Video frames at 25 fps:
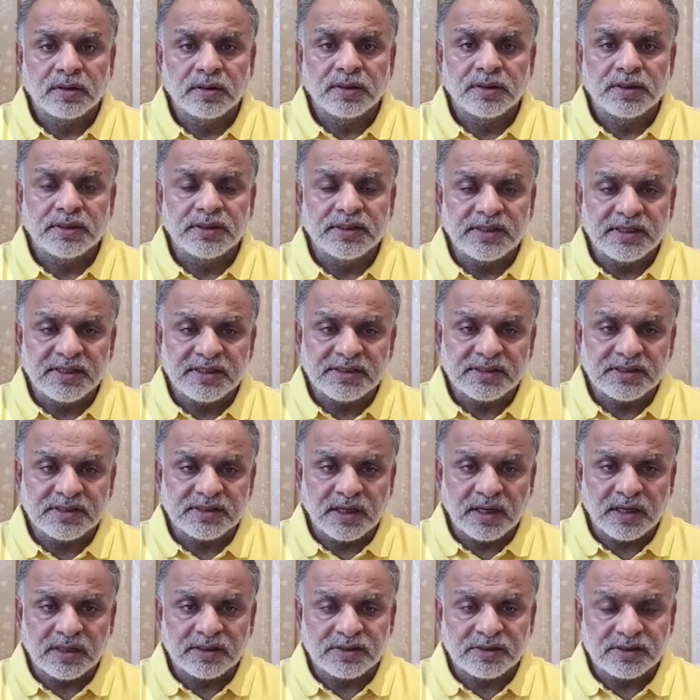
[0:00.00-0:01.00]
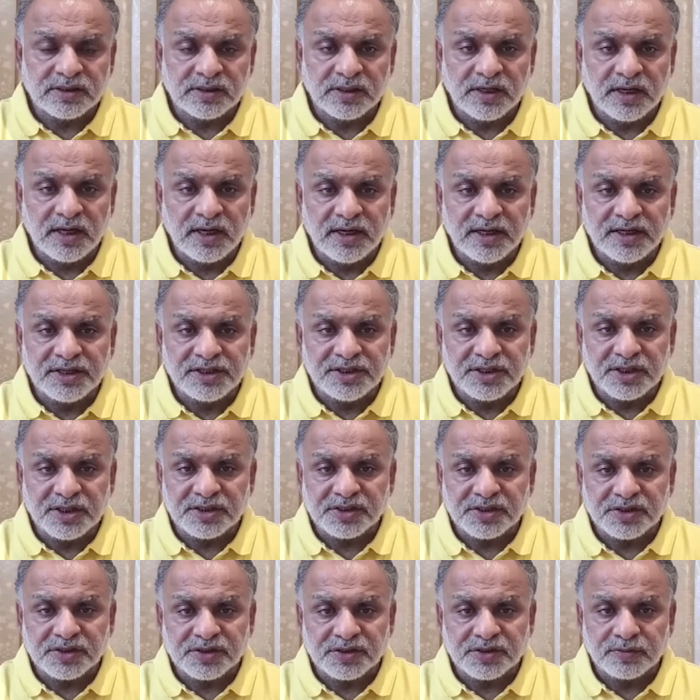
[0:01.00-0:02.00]
he is the
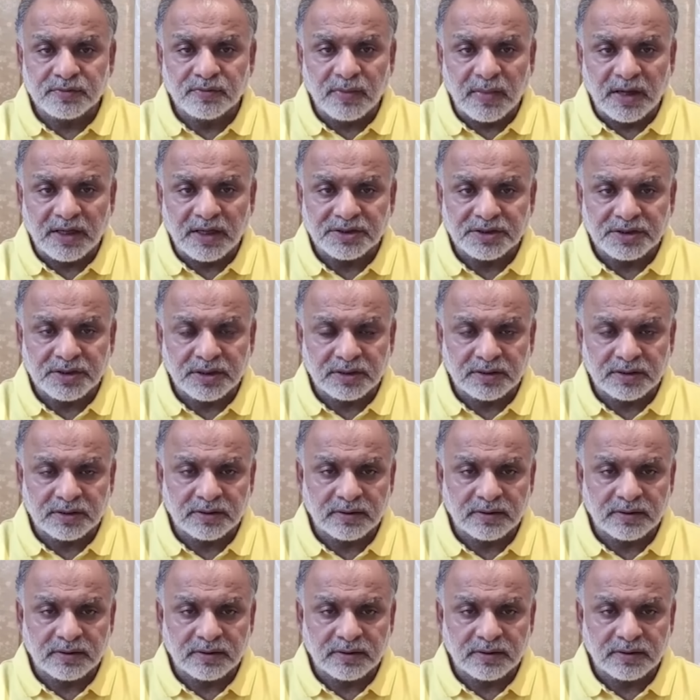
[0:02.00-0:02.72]
religious master.